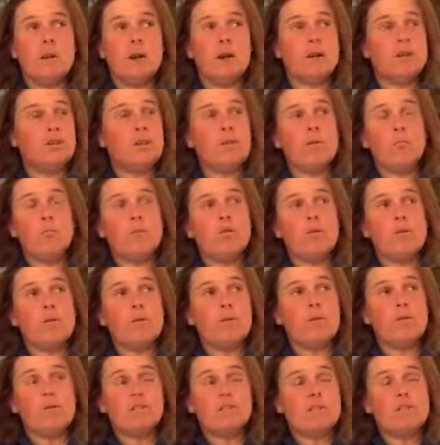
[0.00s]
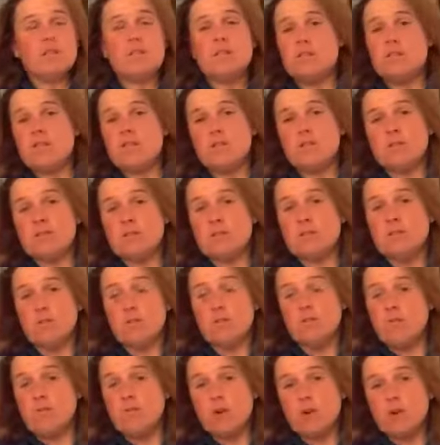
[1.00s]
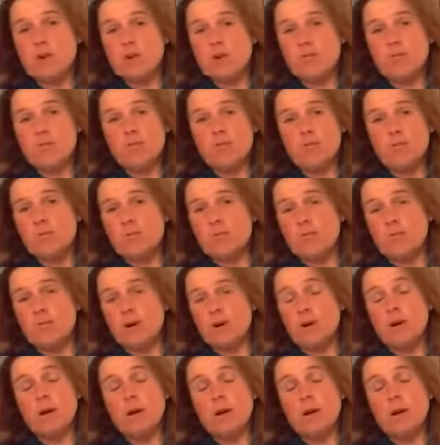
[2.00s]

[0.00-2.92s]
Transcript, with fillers: I don't want to, it doesn't interest me in riding four or five.